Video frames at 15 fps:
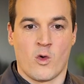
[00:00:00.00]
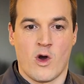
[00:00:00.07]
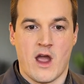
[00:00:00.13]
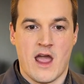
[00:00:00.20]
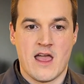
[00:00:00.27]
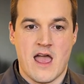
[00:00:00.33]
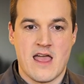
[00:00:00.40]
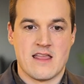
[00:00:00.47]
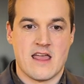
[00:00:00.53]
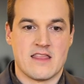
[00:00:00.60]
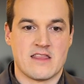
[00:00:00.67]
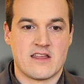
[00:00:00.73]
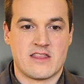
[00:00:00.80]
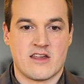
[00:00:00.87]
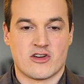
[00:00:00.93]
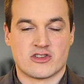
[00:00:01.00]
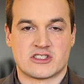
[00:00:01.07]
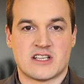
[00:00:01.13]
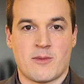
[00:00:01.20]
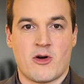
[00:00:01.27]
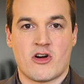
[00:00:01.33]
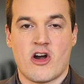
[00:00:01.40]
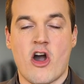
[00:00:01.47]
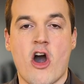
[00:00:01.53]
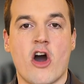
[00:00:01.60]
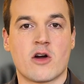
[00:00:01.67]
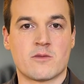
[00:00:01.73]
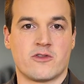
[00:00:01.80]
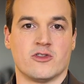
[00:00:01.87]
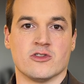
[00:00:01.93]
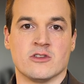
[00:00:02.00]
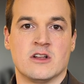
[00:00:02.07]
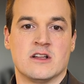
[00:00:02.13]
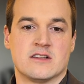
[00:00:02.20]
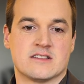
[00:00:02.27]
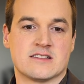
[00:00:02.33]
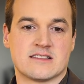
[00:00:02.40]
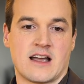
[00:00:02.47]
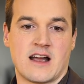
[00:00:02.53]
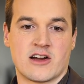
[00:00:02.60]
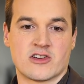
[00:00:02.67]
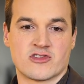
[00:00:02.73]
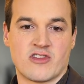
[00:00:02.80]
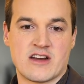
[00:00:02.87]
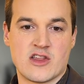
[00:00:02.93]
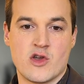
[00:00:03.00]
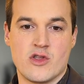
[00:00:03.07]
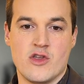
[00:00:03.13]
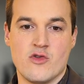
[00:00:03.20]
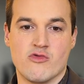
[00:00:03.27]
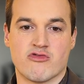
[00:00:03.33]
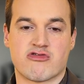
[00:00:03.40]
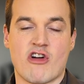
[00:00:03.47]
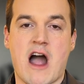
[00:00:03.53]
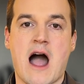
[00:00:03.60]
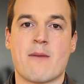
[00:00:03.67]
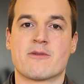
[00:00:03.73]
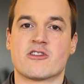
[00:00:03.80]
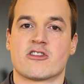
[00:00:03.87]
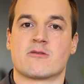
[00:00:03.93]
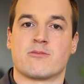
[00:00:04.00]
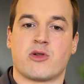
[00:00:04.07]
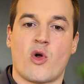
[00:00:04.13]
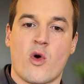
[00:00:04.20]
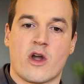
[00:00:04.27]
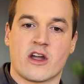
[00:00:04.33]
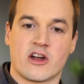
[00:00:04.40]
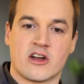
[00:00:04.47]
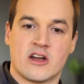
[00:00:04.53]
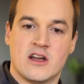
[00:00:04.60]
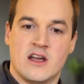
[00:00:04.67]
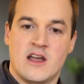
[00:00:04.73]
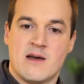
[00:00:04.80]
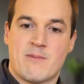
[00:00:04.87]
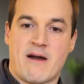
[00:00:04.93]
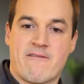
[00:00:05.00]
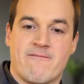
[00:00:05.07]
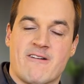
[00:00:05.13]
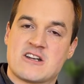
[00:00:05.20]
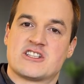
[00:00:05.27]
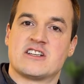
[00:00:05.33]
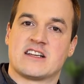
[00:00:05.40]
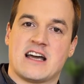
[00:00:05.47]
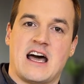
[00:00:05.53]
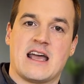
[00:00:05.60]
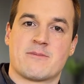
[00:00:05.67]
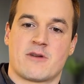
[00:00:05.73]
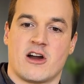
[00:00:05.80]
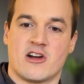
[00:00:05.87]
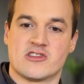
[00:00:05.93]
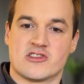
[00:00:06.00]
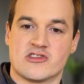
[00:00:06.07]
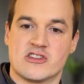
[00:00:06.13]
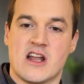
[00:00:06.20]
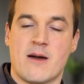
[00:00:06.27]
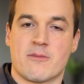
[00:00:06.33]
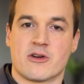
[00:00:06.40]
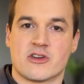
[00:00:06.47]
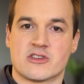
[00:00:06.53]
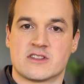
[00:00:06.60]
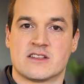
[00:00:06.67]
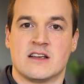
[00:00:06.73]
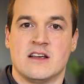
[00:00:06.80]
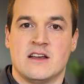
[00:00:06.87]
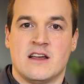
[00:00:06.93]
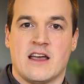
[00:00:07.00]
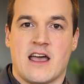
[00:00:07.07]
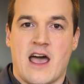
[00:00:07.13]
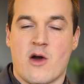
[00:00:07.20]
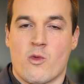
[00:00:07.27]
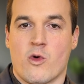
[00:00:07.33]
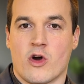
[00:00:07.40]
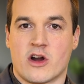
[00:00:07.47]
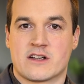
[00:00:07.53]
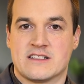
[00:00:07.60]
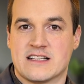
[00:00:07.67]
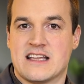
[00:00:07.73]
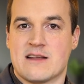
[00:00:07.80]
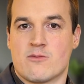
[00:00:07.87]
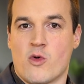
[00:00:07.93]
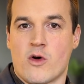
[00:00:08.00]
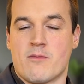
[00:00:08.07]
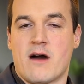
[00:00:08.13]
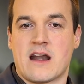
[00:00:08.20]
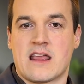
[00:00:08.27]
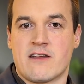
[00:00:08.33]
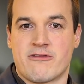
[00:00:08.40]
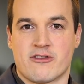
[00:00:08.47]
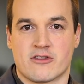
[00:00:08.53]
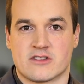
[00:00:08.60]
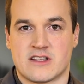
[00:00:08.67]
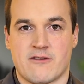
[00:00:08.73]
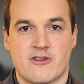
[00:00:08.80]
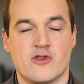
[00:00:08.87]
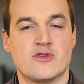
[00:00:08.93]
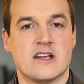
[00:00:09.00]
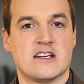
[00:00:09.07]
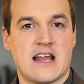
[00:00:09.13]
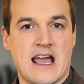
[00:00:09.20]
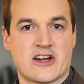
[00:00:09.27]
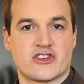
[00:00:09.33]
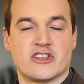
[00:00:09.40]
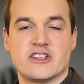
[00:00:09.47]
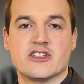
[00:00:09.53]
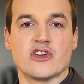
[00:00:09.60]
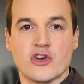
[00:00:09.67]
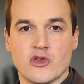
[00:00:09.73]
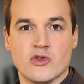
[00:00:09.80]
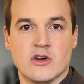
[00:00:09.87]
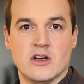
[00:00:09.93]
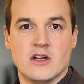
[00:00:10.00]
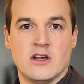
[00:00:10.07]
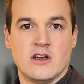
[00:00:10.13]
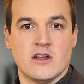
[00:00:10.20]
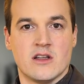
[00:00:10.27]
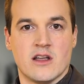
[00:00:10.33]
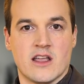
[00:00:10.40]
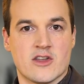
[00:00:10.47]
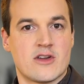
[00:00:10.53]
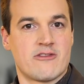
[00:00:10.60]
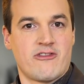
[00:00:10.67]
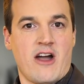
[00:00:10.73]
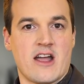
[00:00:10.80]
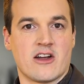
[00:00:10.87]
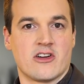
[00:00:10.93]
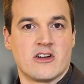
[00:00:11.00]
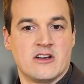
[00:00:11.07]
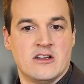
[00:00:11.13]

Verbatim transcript: And, and then there, some are harmful desires, right? You, you rob your employer by fudging time cards or numbers at work to get more money for stuff you didn't actually do, and you get fired.